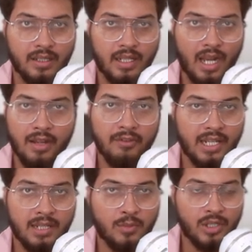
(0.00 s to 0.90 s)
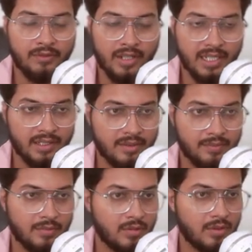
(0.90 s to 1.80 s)
and we can modify it
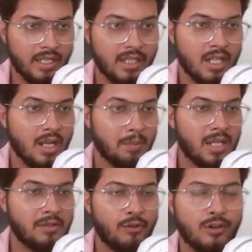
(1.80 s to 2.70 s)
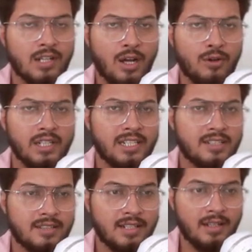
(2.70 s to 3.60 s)
okay but for now
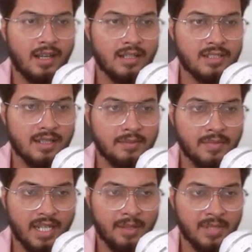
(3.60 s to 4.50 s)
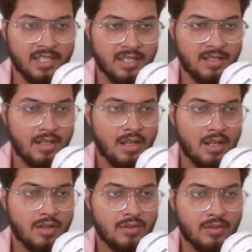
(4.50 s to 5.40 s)
let's generate some images
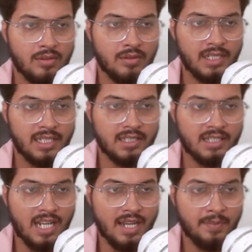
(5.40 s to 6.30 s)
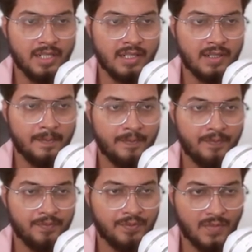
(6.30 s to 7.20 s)
so let's type here
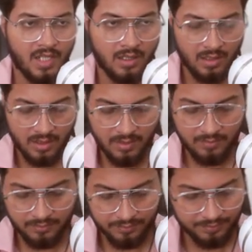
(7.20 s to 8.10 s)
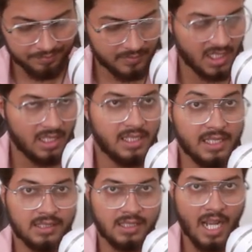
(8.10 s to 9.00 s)
uh,
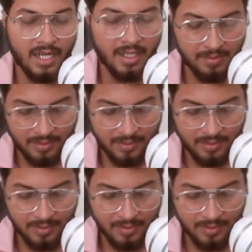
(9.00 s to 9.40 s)
let's type